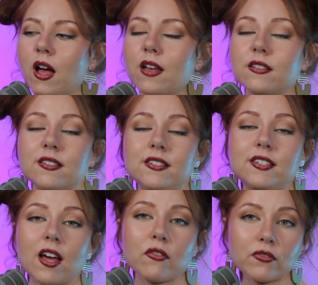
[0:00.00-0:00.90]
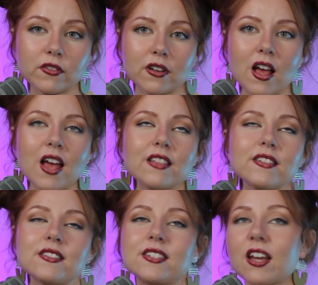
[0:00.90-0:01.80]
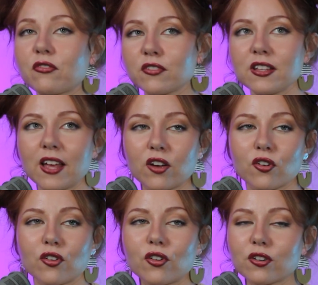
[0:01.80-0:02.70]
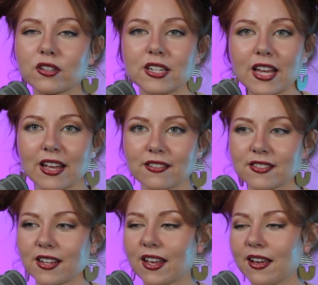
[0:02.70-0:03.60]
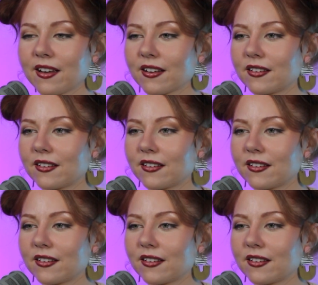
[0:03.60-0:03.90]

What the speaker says: This is definitely like early days. Like,